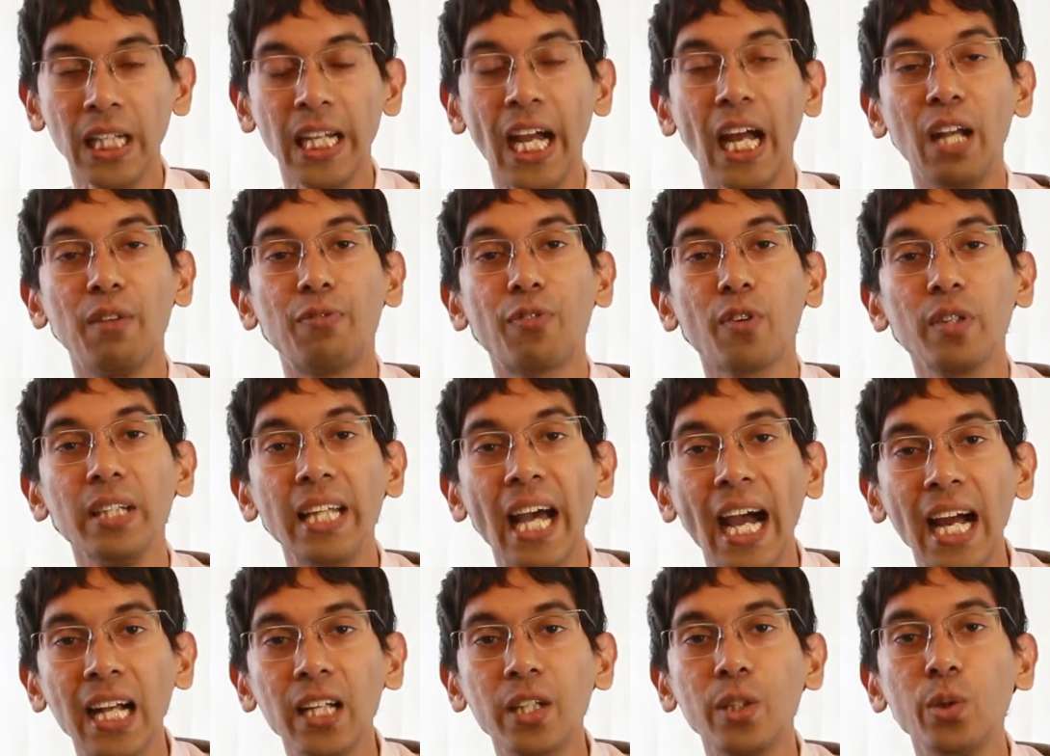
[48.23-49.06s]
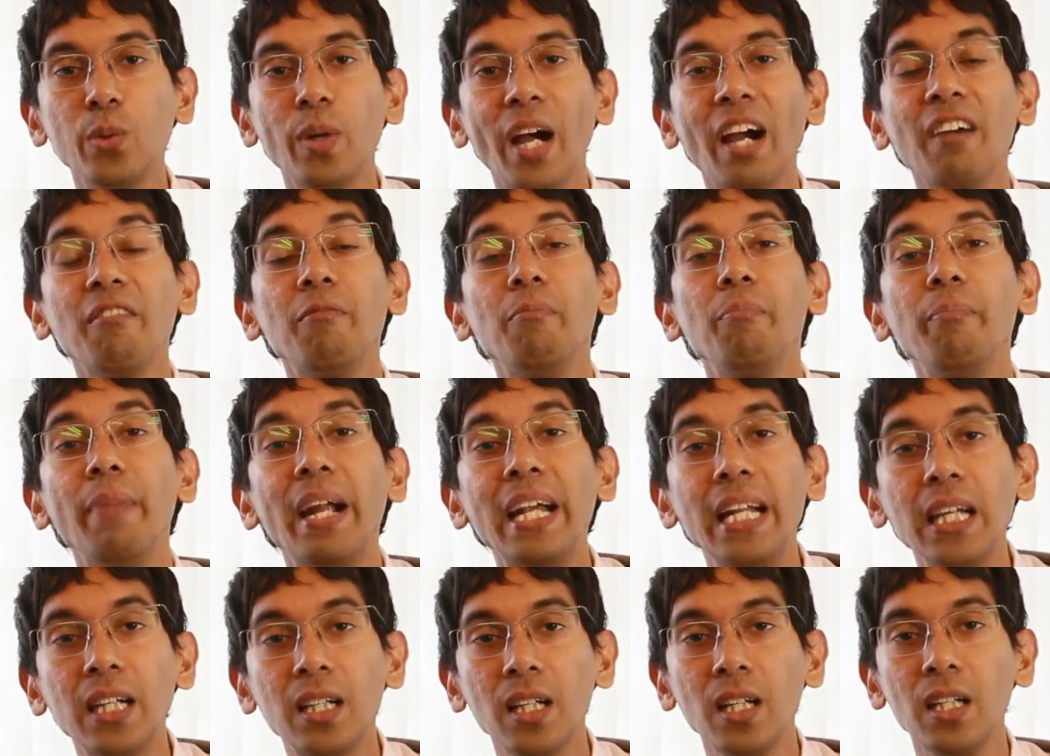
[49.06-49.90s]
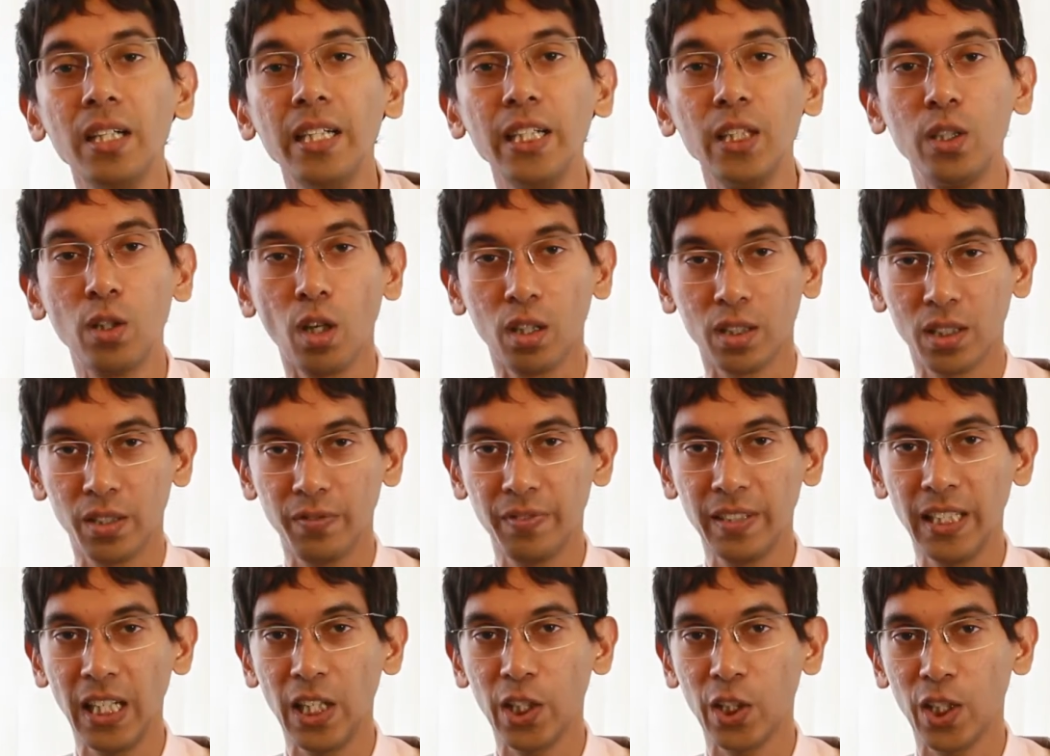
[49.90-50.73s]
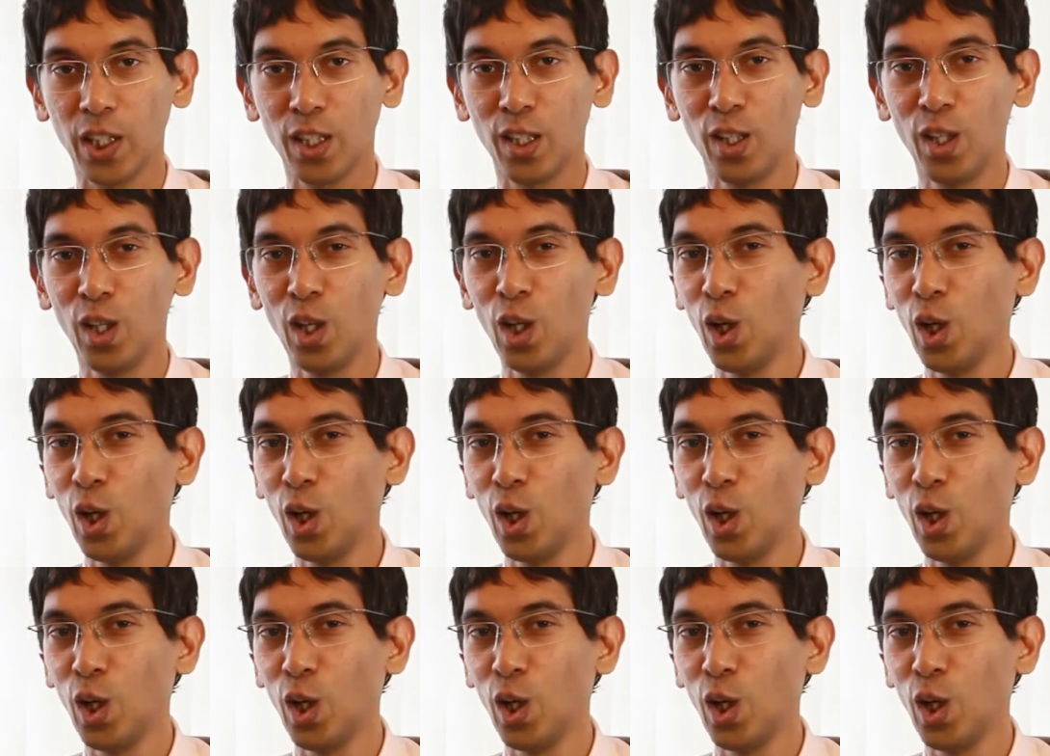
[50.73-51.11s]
And for that, you have medical detoxification.